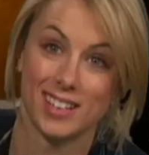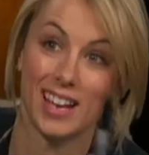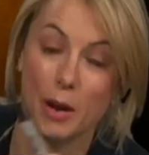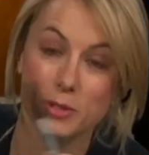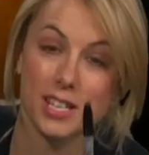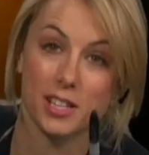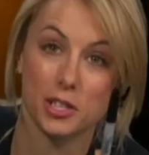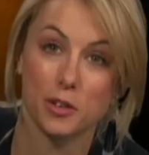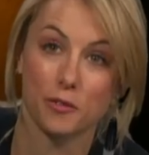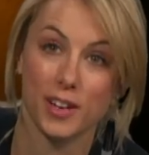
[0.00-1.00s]
And I would say that
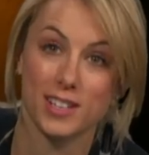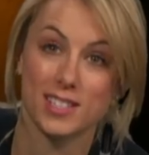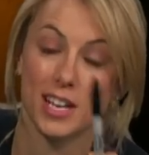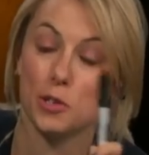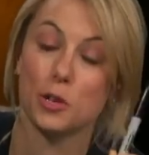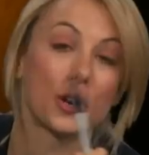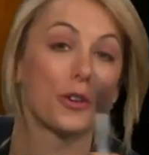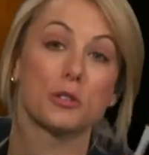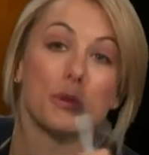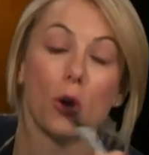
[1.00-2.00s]
to your face, and you can
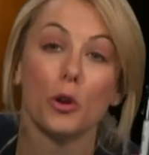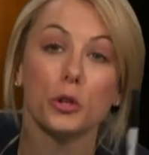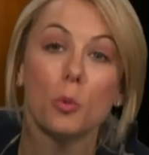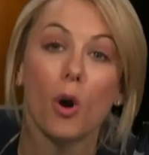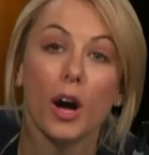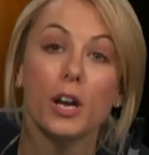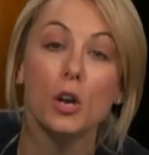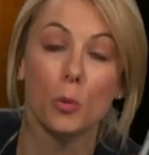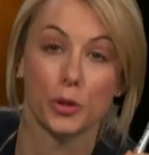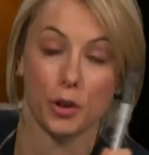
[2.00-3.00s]
curse at me all you want
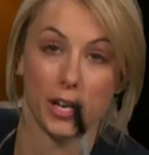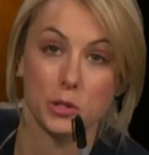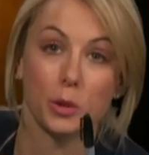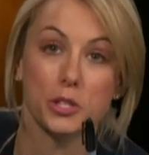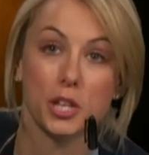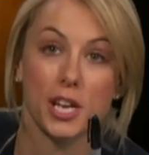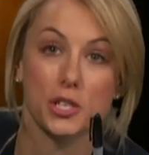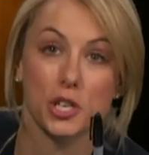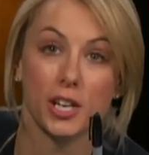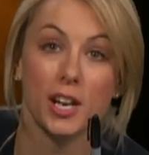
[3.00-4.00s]
with your high school
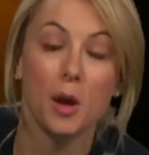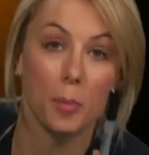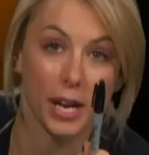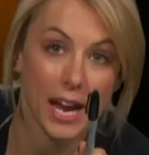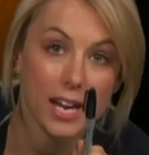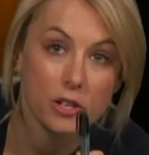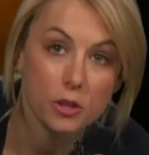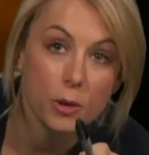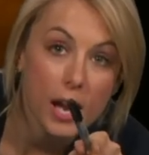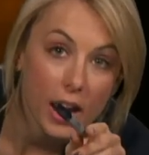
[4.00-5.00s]
education, but I hate
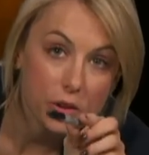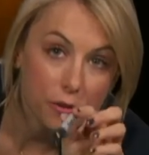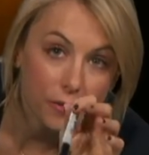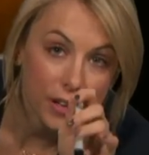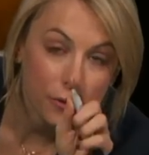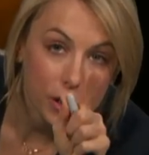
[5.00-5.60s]
you, and your fake